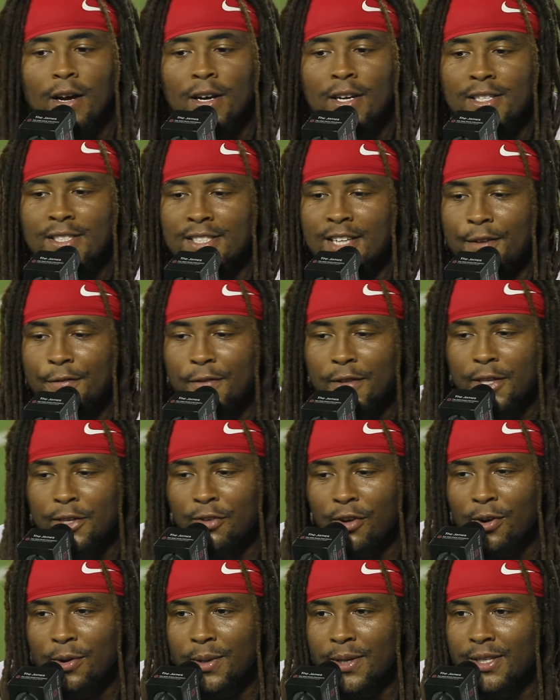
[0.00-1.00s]
He's definitely
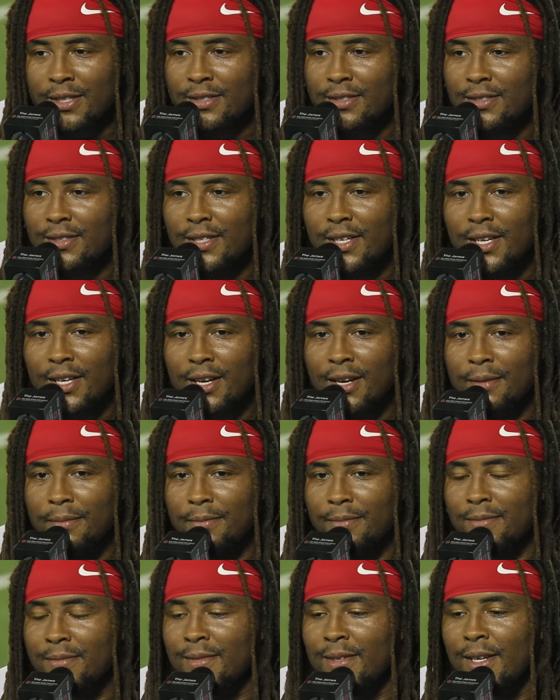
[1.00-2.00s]
growing, and
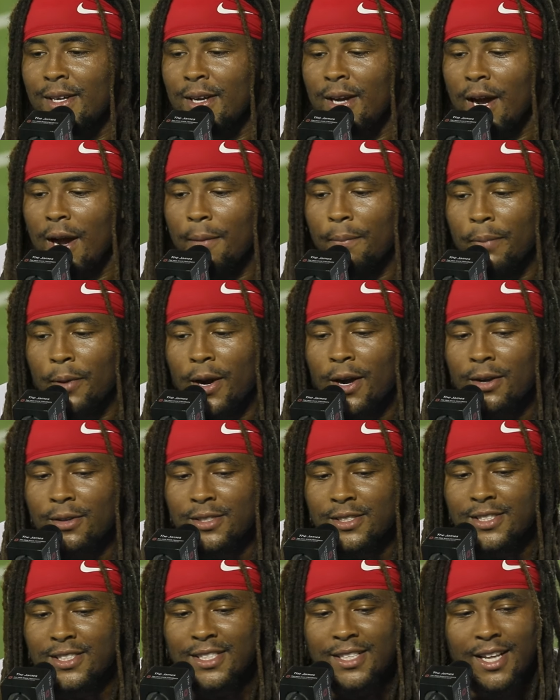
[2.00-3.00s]
I'm proud
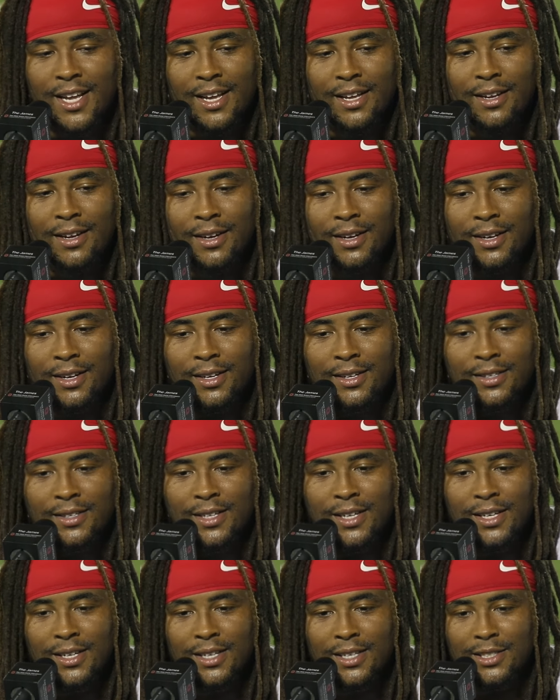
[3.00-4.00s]
to see that.
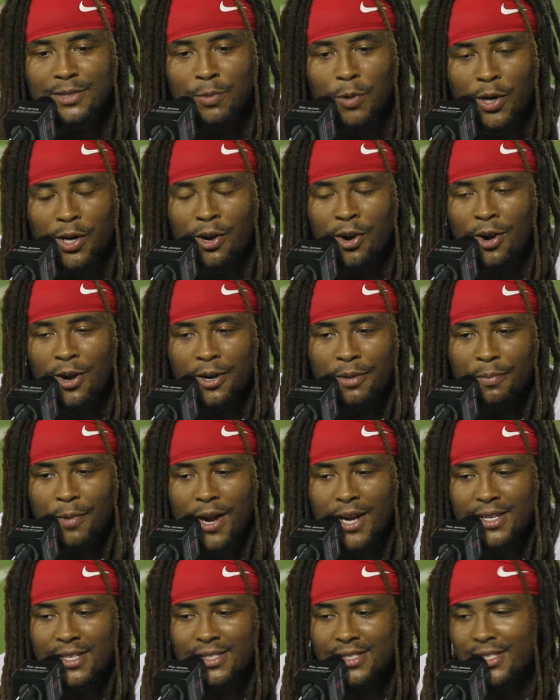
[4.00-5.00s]
He's working hard in
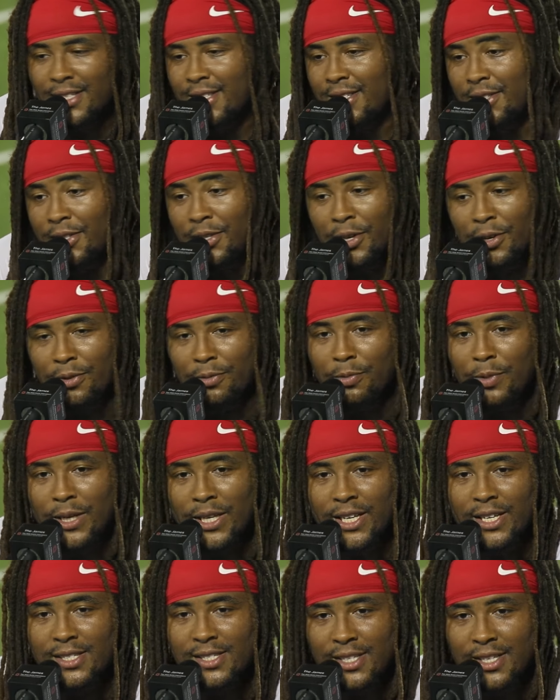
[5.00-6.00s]
practice, and, you know, when
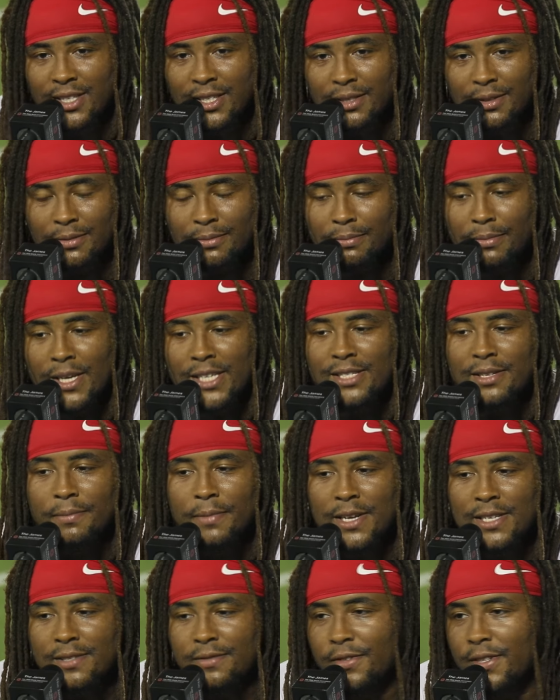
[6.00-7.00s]
he gets in, he makes the
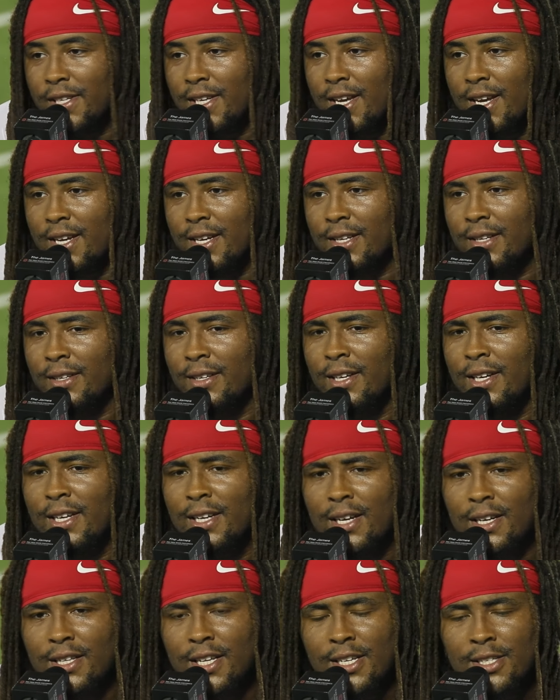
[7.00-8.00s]
best of it. He had,
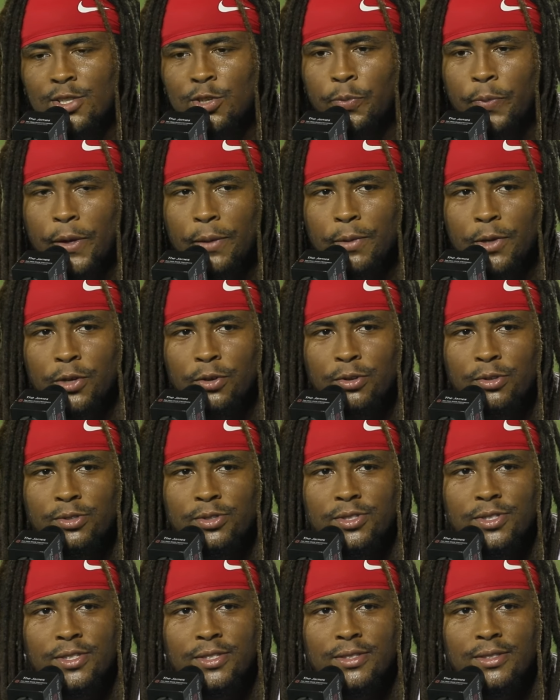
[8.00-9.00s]
I think, two
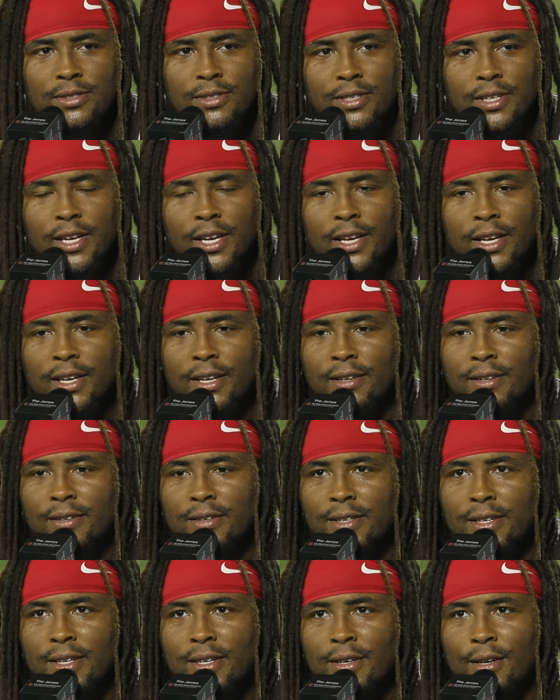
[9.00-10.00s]
PBUs and
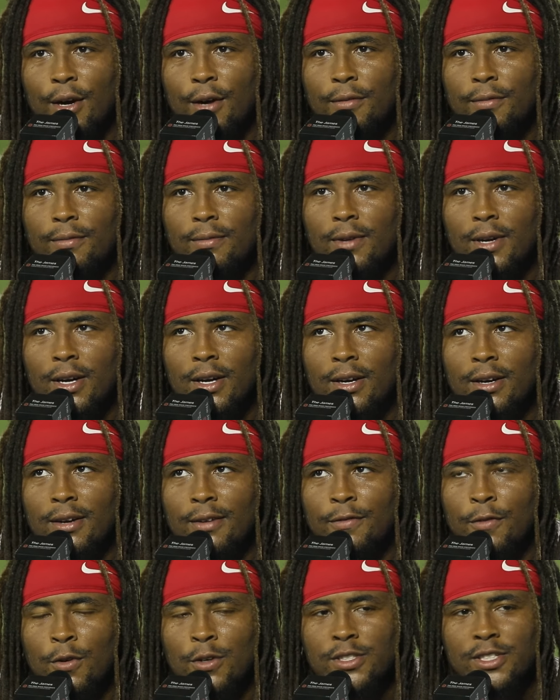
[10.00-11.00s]
a
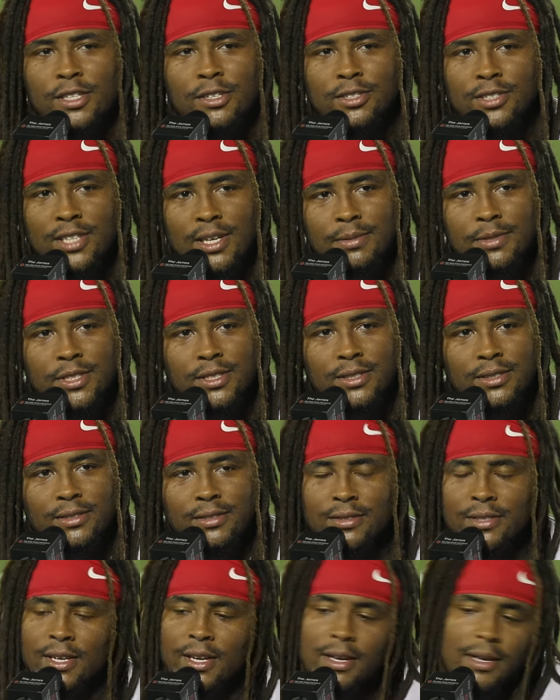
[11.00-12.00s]
forced
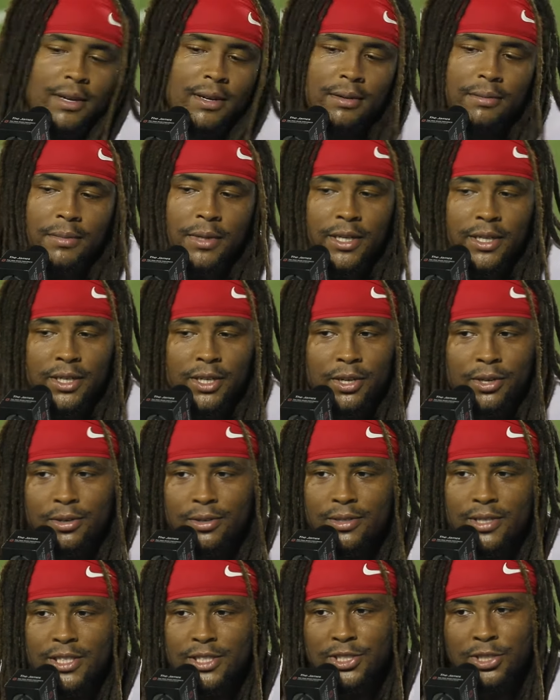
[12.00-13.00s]
interception. But, you
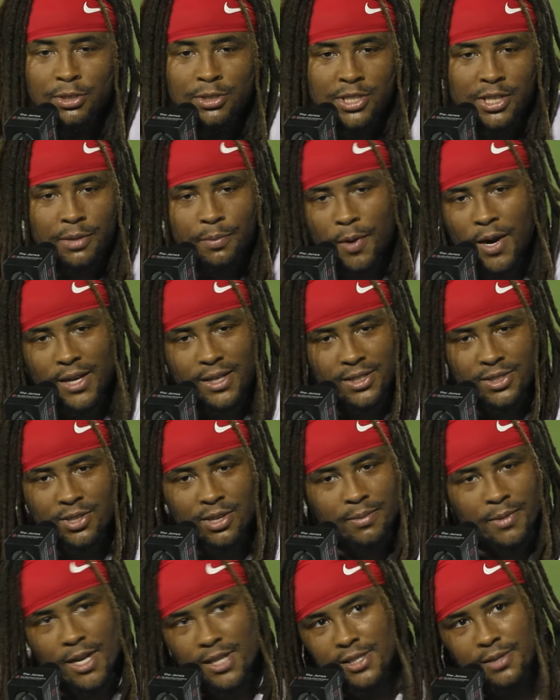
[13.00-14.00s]
know, he shows it in practice, so
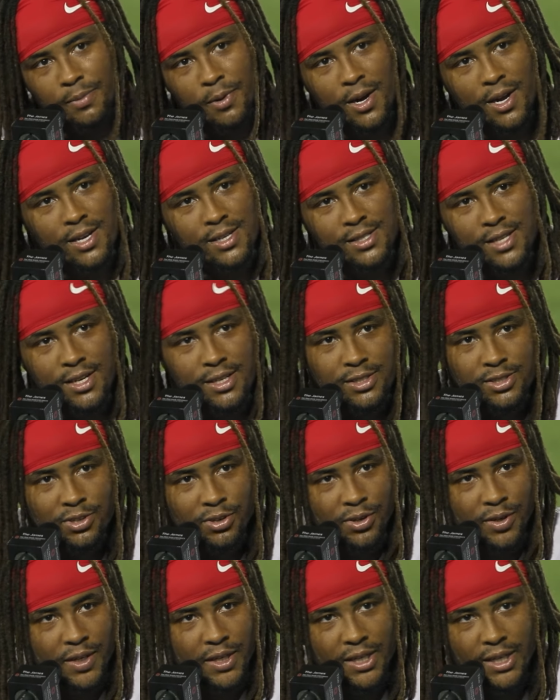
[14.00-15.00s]
I'm not surprised that he's
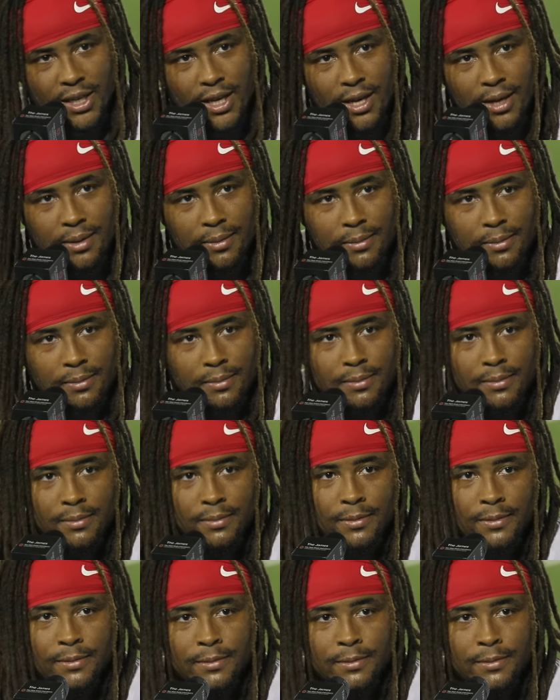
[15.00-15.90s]
doing it in the game.